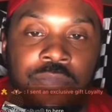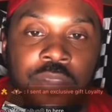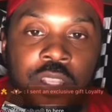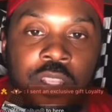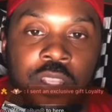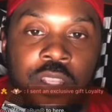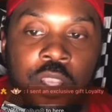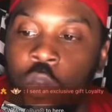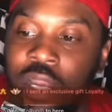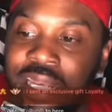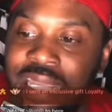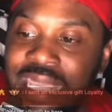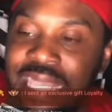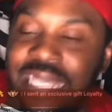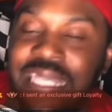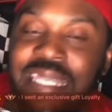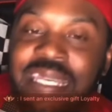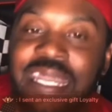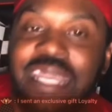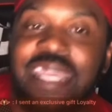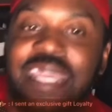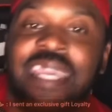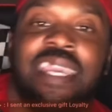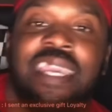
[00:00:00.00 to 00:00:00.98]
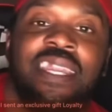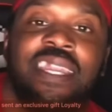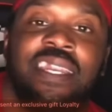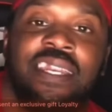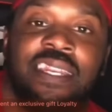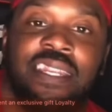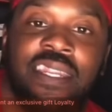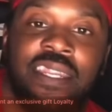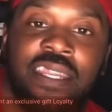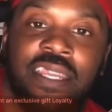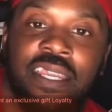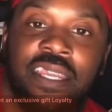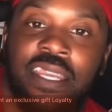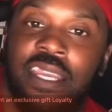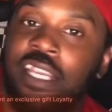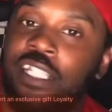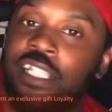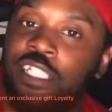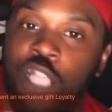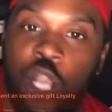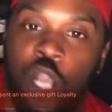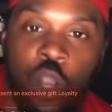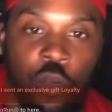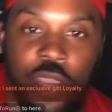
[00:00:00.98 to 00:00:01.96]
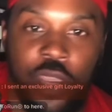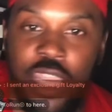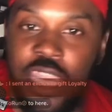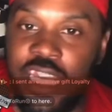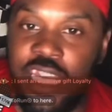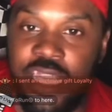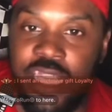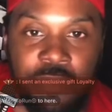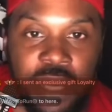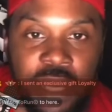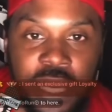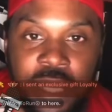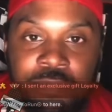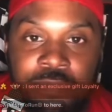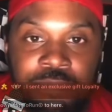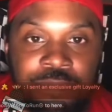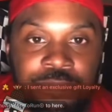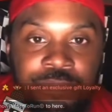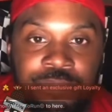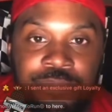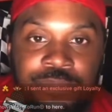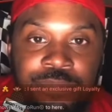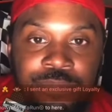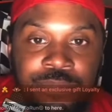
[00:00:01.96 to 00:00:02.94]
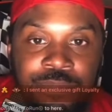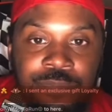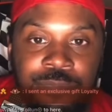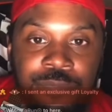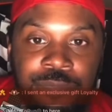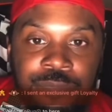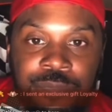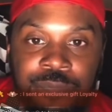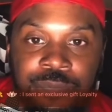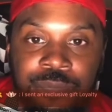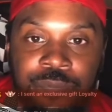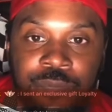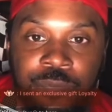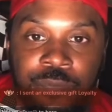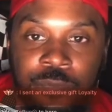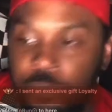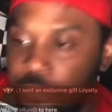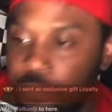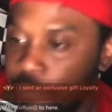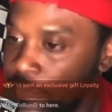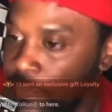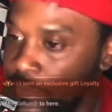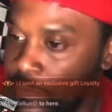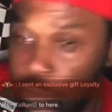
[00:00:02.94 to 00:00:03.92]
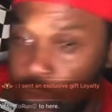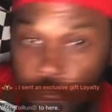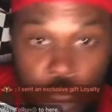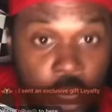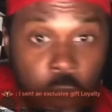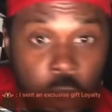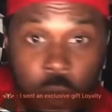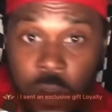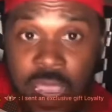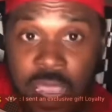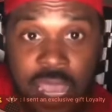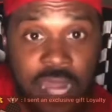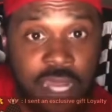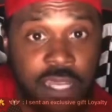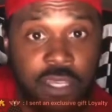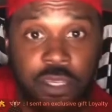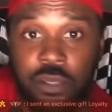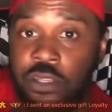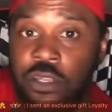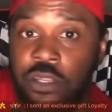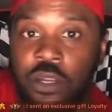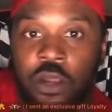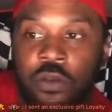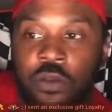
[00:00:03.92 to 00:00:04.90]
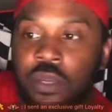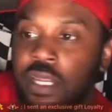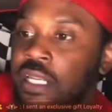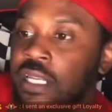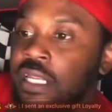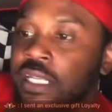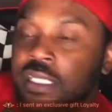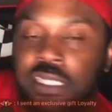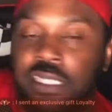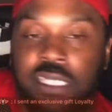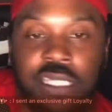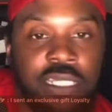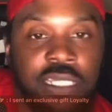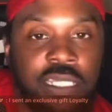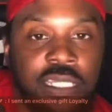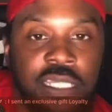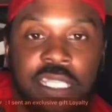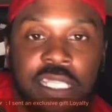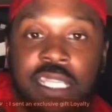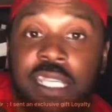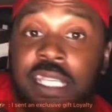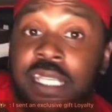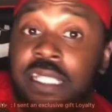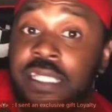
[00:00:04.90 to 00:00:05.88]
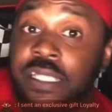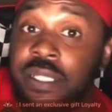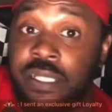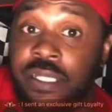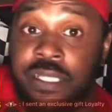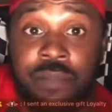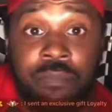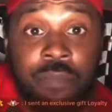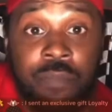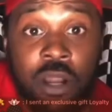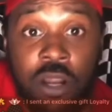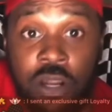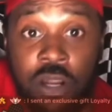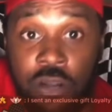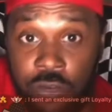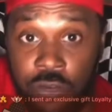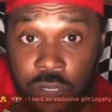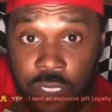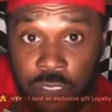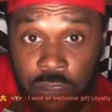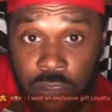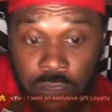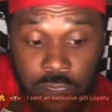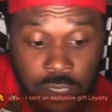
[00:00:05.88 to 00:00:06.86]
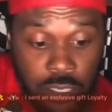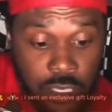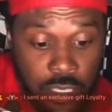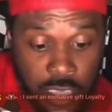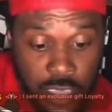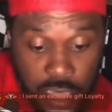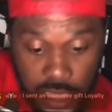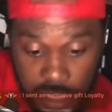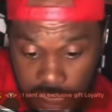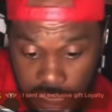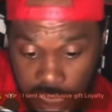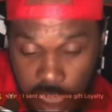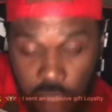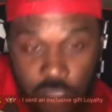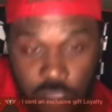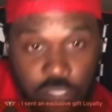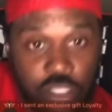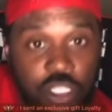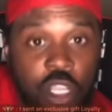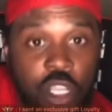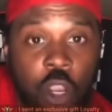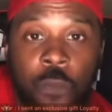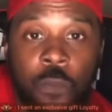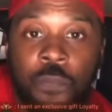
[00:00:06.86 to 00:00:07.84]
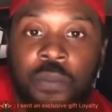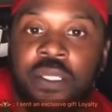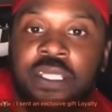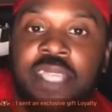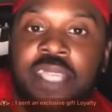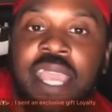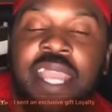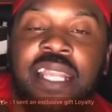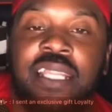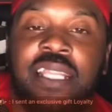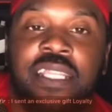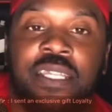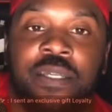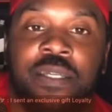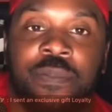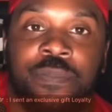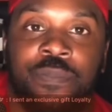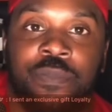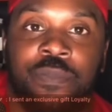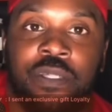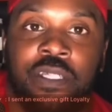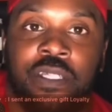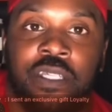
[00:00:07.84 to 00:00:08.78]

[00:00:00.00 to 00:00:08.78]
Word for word: What he did is going to eat him up. You don't got to, you don't, listen, it's, it's a murderer. It tells, don't protect them.